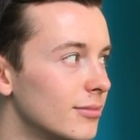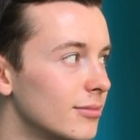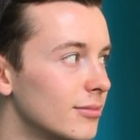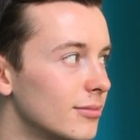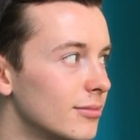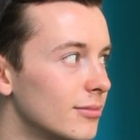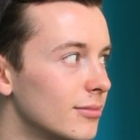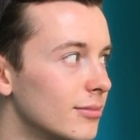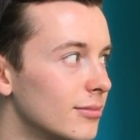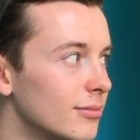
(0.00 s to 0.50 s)

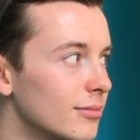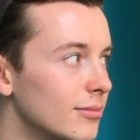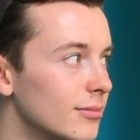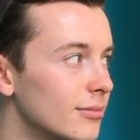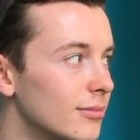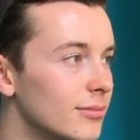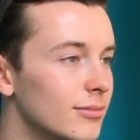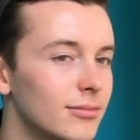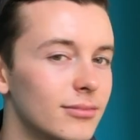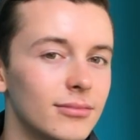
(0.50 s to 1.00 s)

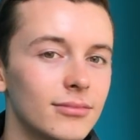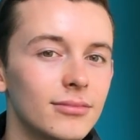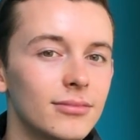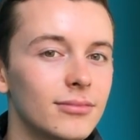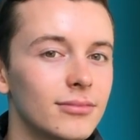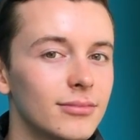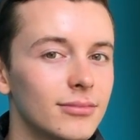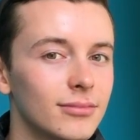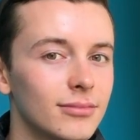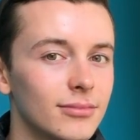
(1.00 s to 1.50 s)

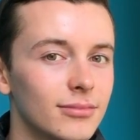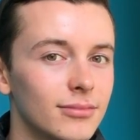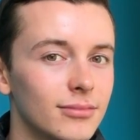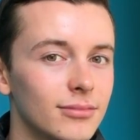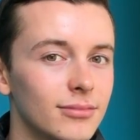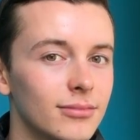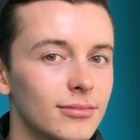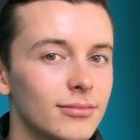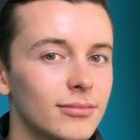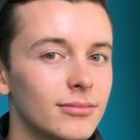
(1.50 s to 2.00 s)

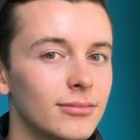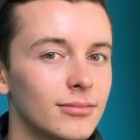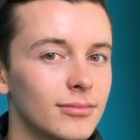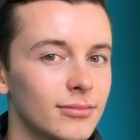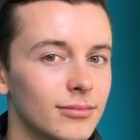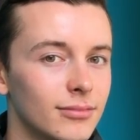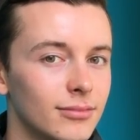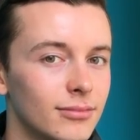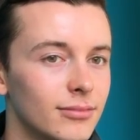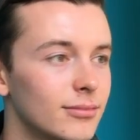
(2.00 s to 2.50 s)

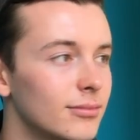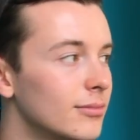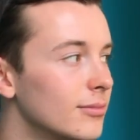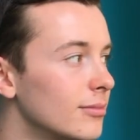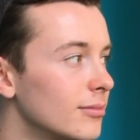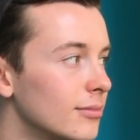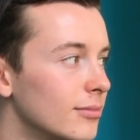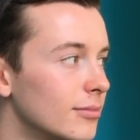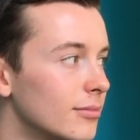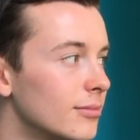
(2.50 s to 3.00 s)

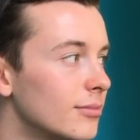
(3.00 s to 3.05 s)
This person isn't speaking.